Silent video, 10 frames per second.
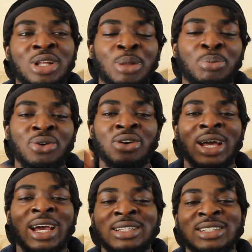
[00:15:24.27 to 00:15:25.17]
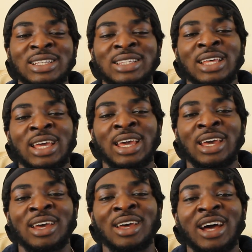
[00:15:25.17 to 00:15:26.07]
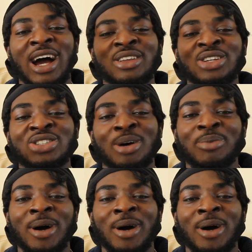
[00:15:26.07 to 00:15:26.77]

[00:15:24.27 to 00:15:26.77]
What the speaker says: you put your hand in the air and you jump